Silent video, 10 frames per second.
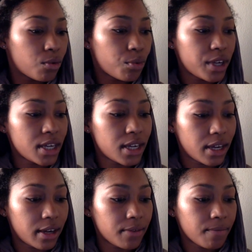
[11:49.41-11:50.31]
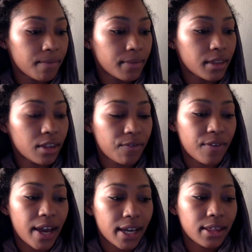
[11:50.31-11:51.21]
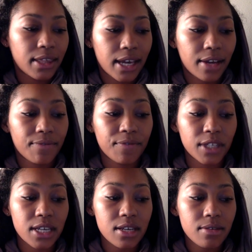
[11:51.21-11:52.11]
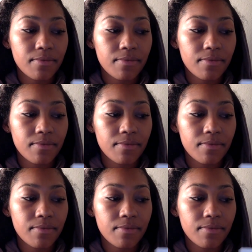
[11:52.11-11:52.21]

we get the fact that flee